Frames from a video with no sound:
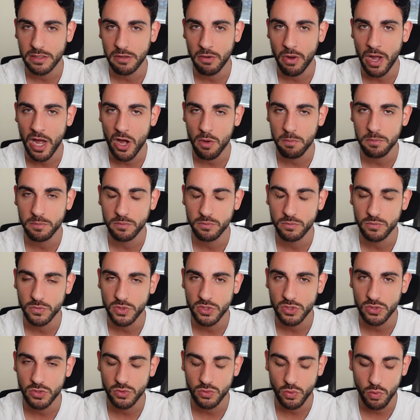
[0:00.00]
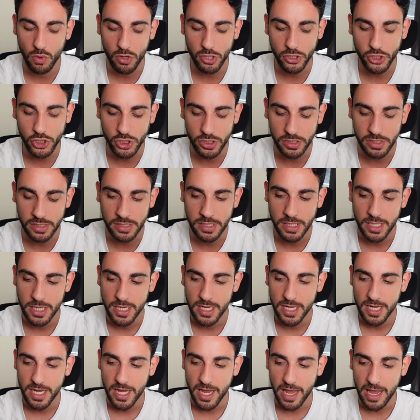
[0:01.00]
It'll help squash and,
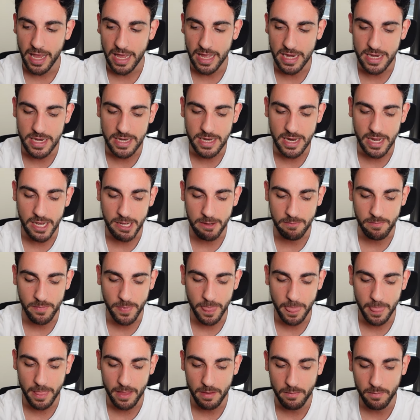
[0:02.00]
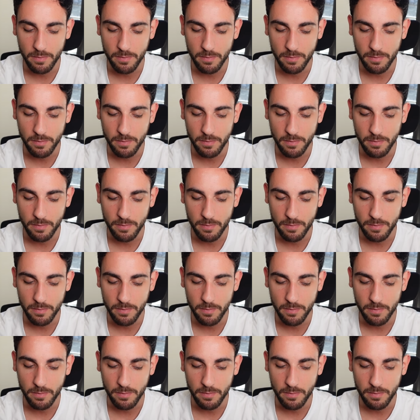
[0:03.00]
and um,